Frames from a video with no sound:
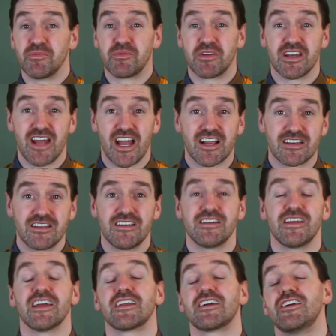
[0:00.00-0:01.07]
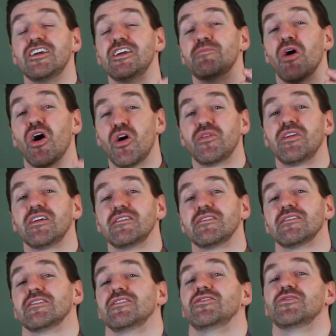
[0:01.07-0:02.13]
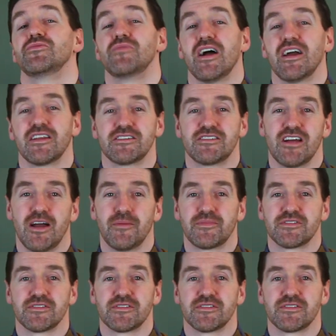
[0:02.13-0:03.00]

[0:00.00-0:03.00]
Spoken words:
connecting, and keep honing your writing chops.